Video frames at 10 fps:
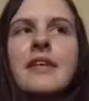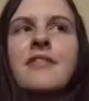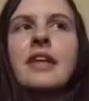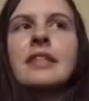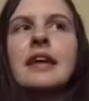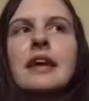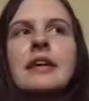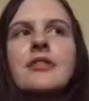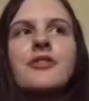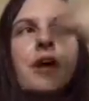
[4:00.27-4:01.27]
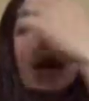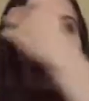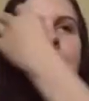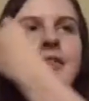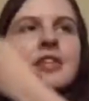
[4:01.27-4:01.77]
I feel like they kind of
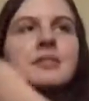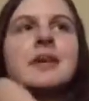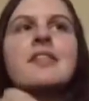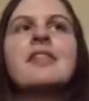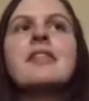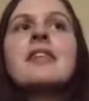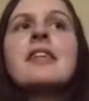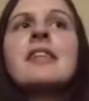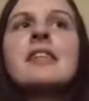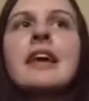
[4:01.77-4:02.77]
drag in some instances.